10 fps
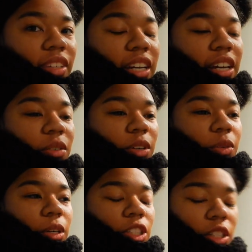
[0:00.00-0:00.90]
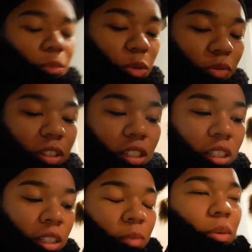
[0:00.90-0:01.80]
Yeah, movies. we were watching
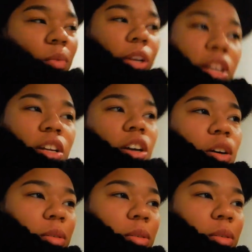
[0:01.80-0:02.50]
movies, but we're gonna